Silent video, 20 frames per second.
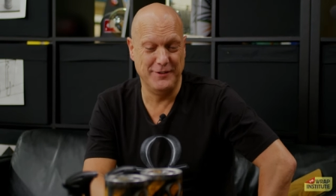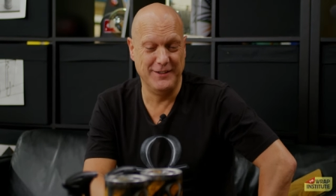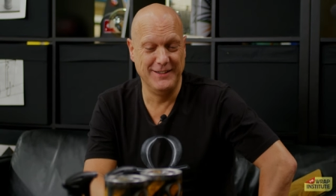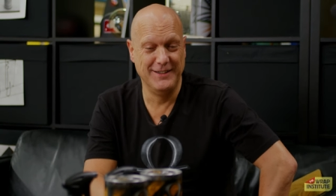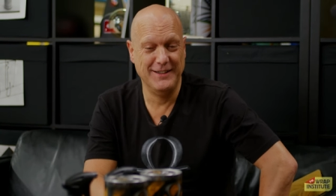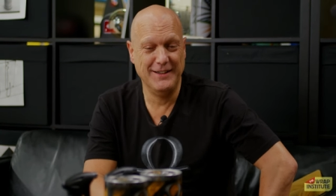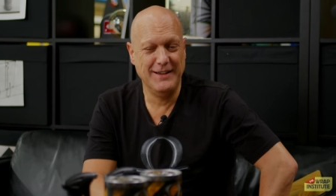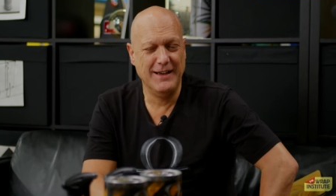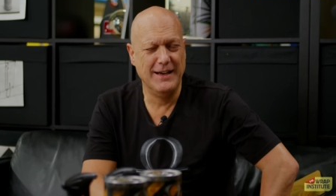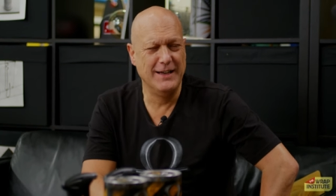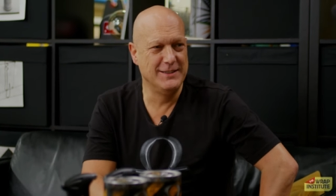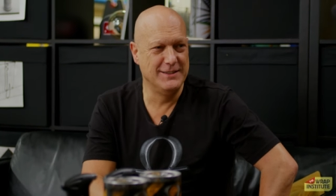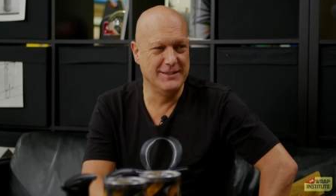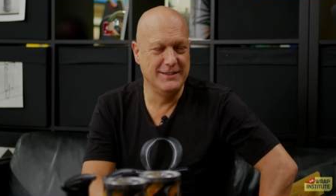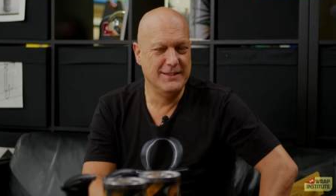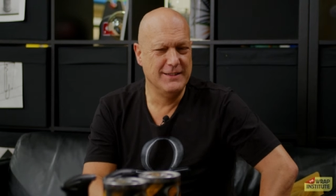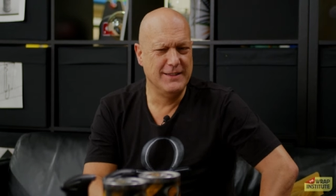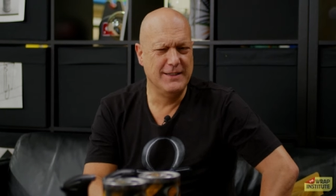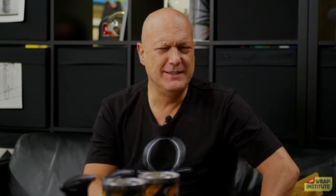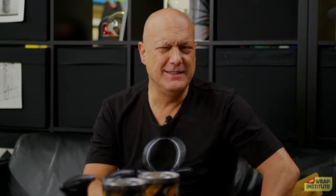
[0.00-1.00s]
fun.
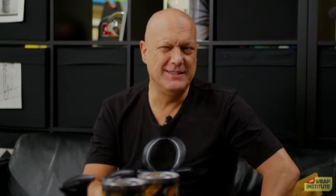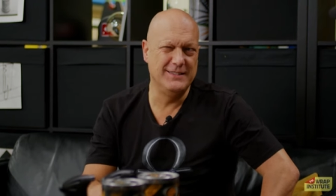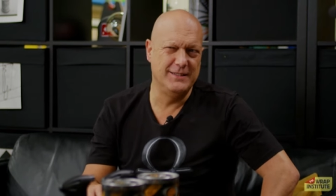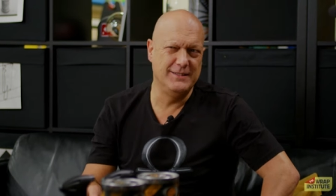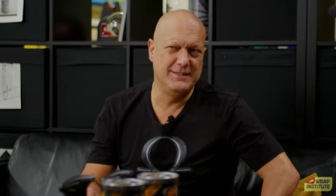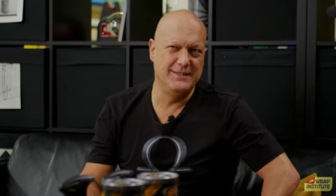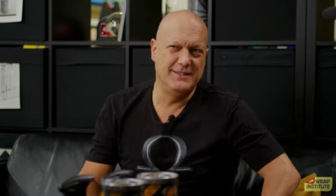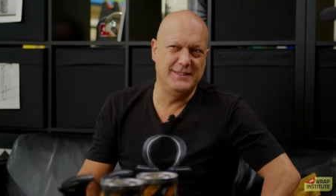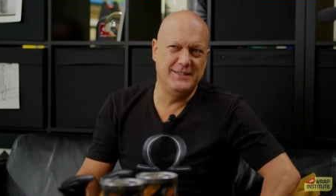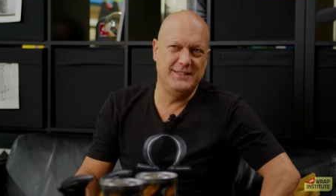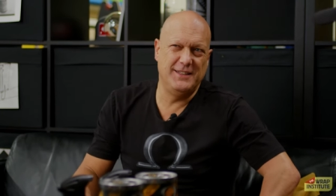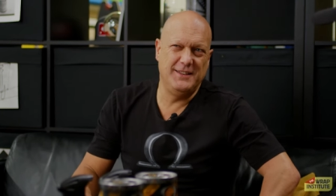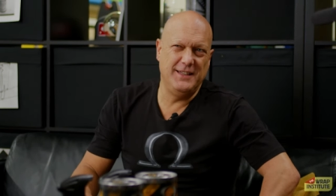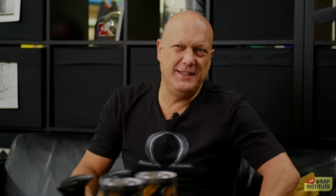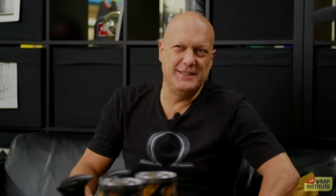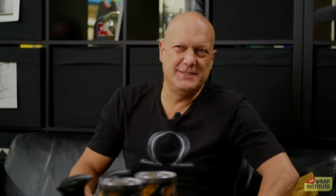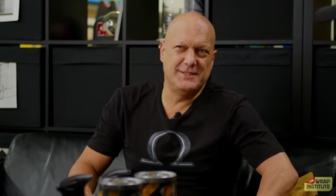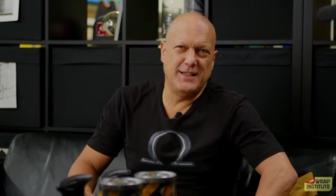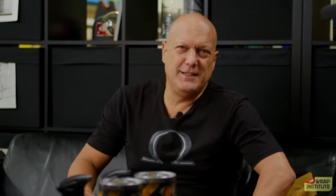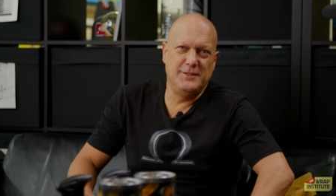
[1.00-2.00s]
It, it, the
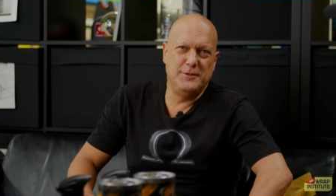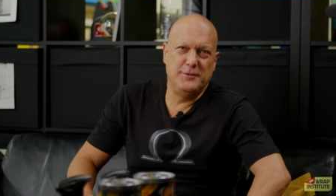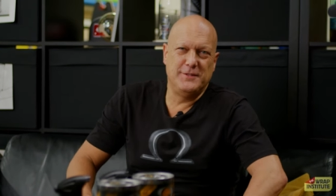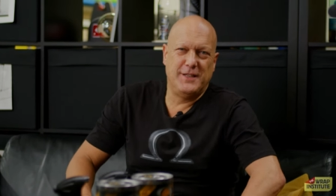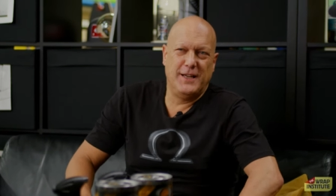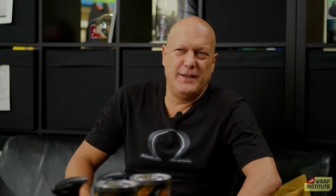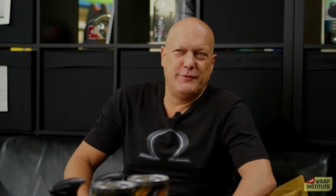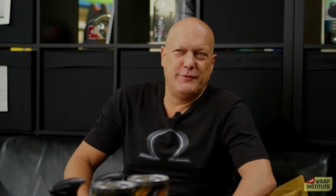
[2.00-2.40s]
thing is, I don't